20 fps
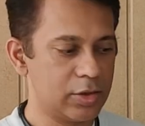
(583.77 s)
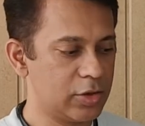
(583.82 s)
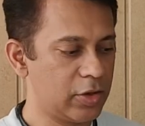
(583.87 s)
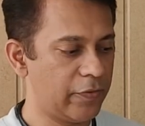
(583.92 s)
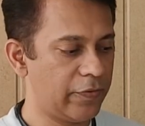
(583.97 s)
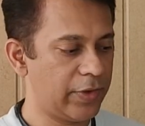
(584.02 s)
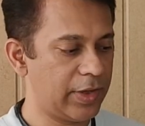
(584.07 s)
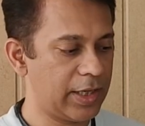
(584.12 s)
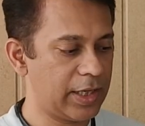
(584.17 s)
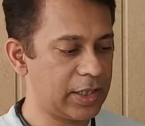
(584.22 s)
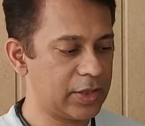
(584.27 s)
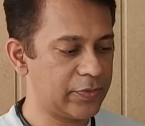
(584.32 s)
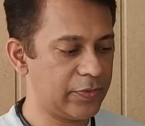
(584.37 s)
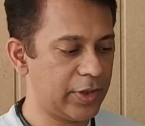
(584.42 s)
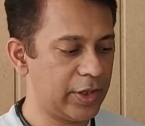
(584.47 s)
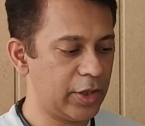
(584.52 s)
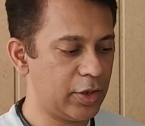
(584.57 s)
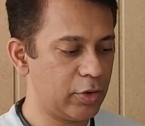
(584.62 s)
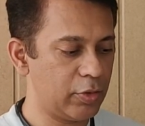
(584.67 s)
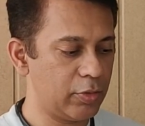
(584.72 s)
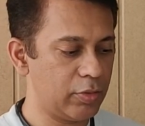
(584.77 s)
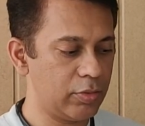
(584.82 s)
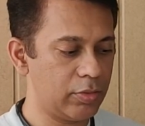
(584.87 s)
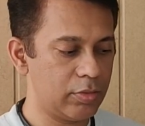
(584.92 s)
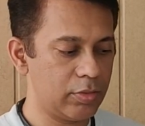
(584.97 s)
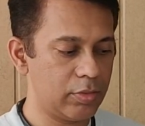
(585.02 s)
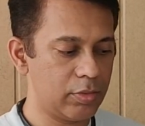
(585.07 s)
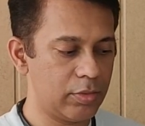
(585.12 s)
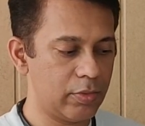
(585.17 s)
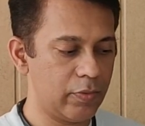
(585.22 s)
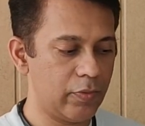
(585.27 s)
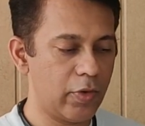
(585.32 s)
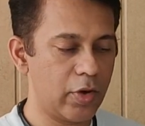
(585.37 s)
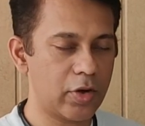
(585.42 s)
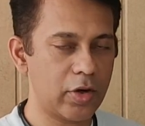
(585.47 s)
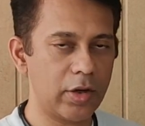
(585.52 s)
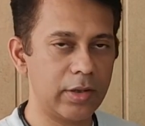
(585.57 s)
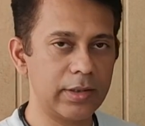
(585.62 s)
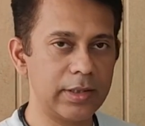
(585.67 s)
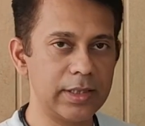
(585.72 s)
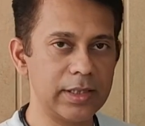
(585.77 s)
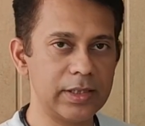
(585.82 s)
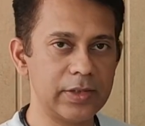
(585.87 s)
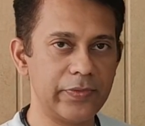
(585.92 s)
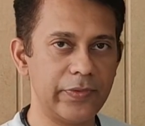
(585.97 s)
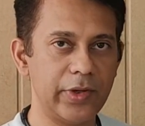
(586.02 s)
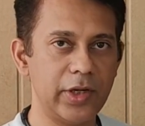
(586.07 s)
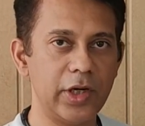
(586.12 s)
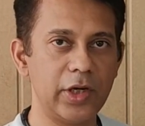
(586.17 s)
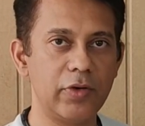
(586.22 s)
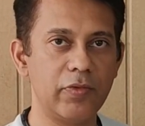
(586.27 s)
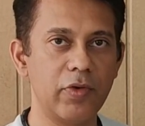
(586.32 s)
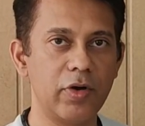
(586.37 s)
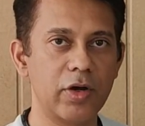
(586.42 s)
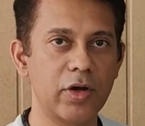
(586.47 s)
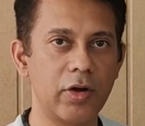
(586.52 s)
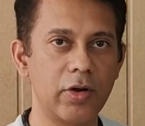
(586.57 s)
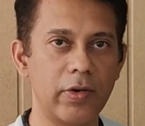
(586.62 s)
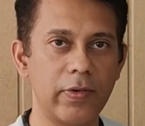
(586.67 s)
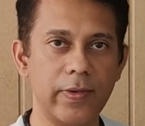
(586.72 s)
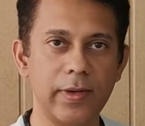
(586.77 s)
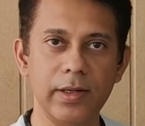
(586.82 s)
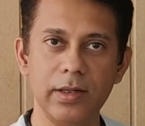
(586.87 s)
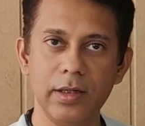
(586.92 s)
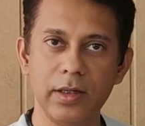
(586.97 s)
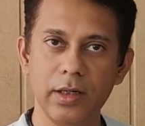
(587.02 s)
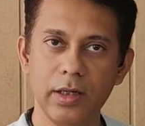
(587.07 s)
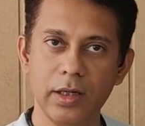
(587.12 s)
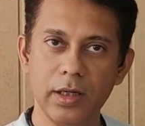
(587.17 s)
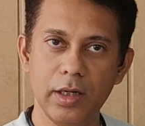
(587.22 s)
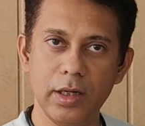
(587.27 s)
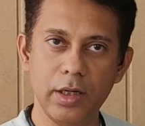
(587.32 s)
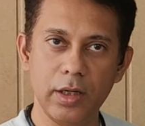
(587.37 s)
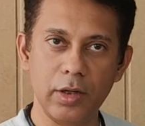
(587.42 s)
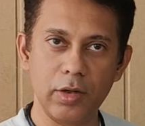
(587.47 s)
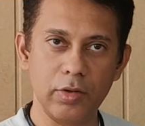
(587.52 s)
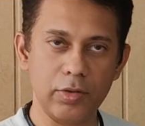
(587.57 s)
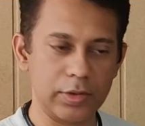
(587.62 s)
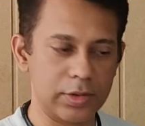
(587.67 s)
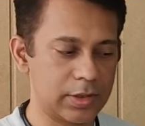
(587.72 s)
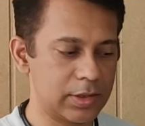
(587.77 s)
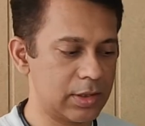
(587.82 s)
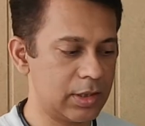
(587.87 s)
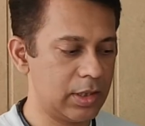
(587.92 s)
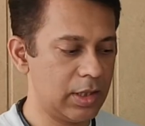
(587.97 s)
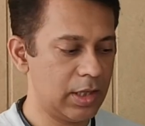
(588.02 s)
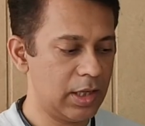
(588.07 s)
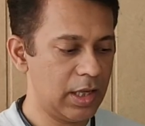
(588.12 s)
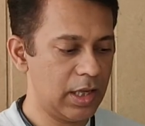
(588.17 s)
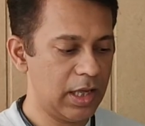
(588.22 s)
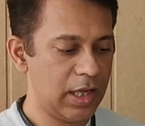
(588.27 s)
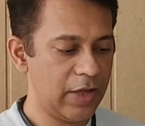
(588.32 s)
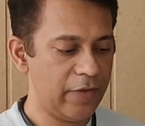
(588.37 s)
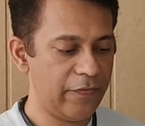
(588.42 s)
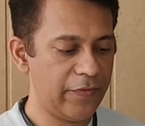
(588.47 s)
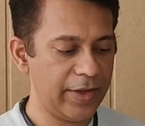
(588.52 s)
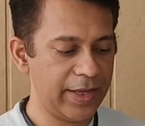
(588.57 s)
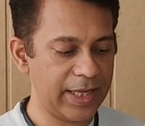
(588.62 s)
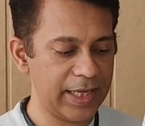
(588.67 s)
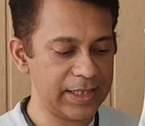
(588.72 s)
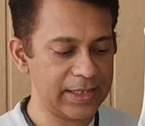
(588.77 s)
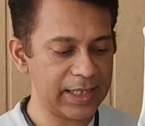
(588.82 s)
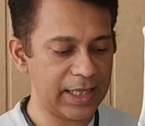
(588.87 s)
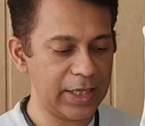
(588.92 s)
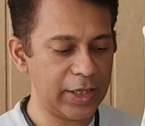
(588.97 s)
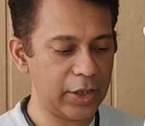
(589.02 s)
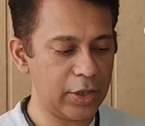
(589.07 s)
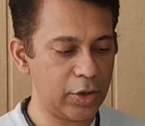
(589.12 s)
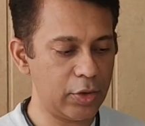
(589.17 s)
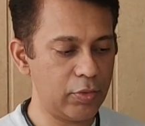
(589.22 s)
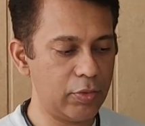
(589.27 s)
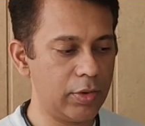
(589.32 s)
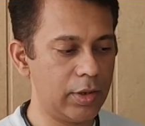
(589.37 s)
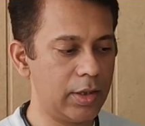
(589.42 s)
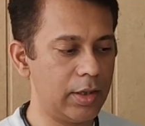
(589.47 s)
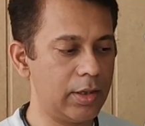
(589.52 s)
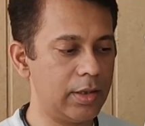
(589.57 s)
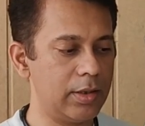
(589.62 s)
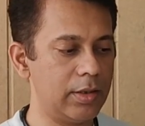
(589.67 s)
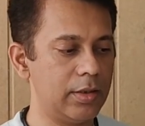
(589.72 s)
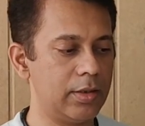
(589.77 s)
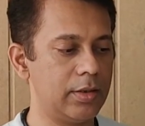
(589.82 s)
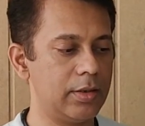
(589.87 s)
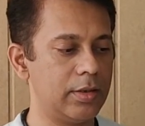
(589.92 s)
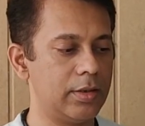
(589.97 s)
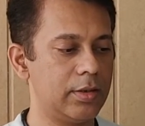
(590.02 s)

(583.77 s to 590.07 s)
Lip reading: So if in case we need to work on this, we need to work on our glutes. If in case I need to do a